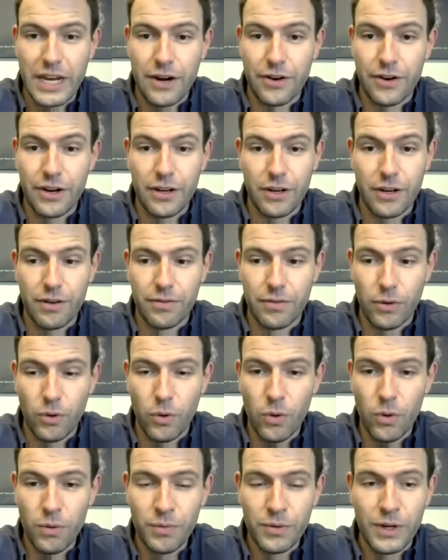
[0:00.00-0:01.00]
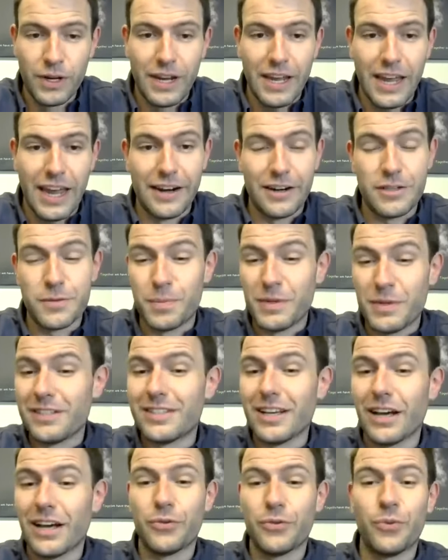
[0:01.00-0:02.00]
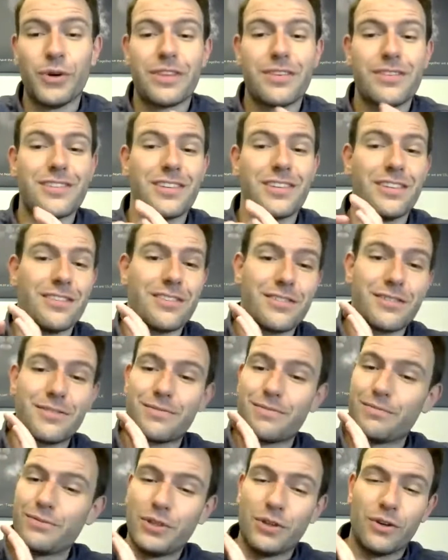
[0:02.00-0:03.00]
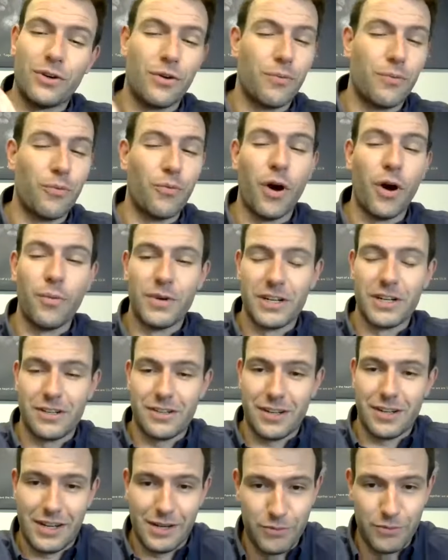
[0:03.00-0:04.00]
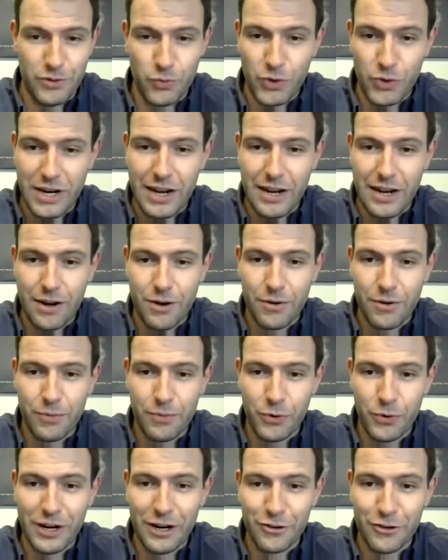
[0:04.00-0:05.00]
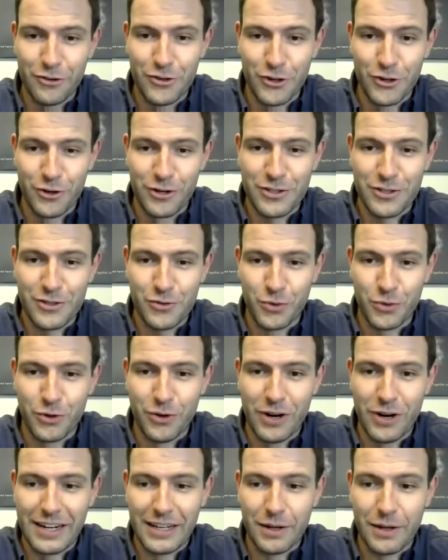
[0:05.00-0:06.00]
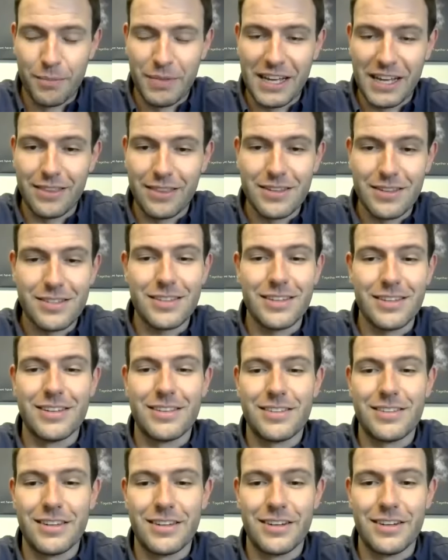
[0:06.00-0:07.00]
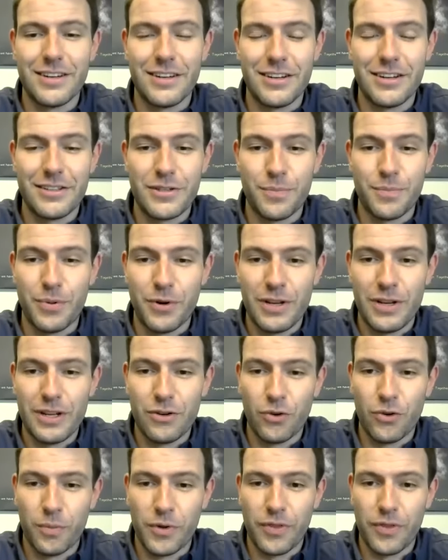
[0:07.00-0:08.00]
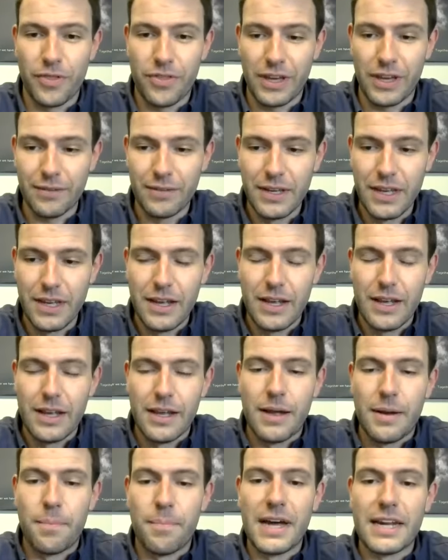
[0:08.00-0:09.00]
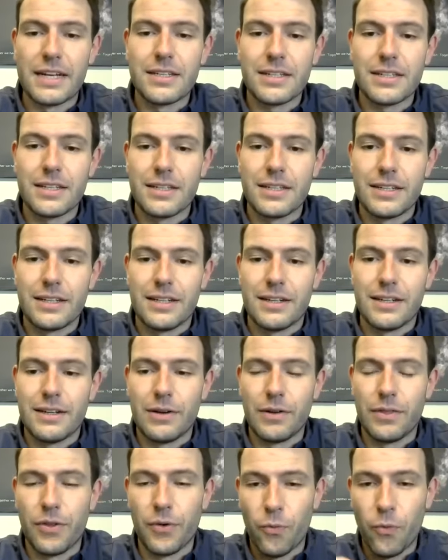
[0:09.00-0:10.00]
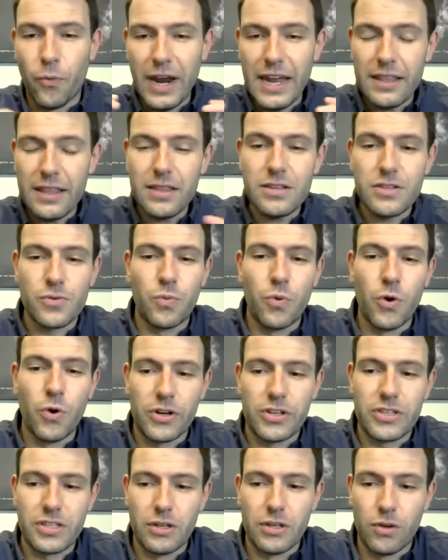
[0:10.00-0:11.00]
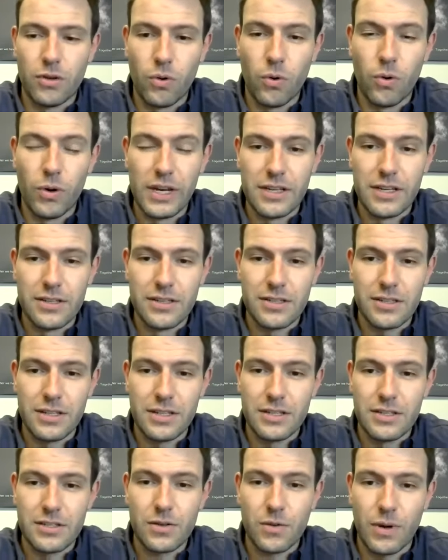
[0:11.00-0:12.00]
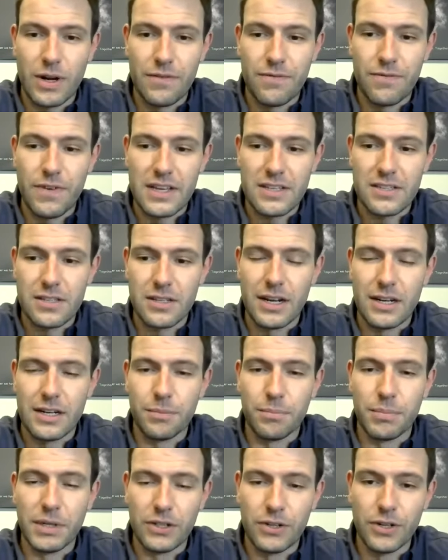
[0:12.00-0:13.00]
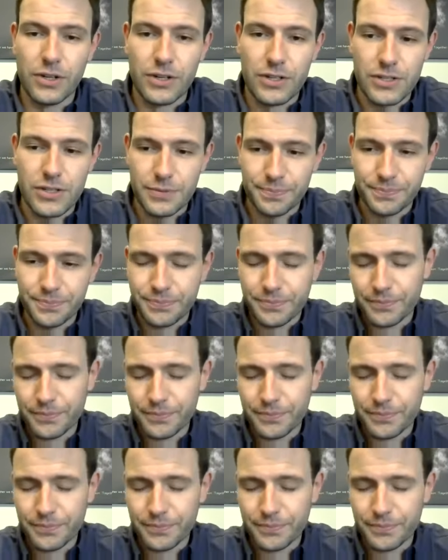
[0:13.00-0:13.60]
area of law, and it's been dealt with since Roman times, where our jurists were writing about this. It's a pretty normal thing. But the way this works in law is quite fascinating, because